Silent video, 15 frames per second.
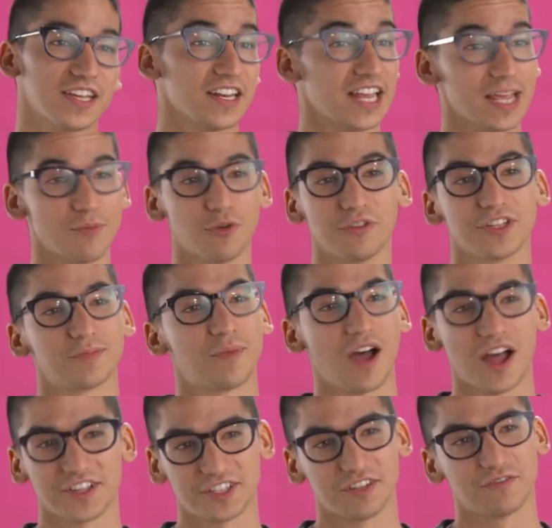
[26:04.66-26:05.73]
enable this
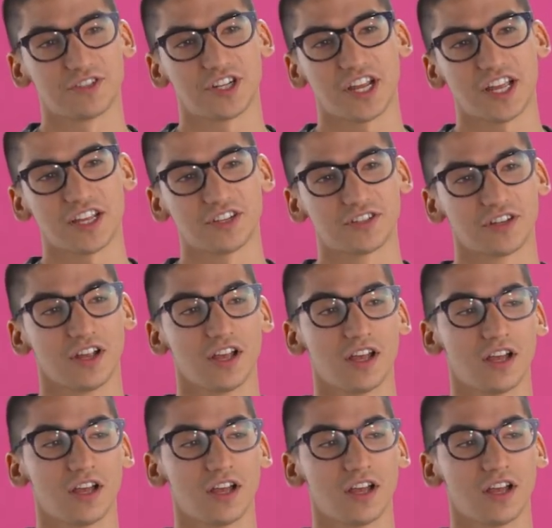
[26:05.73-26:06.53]
positive change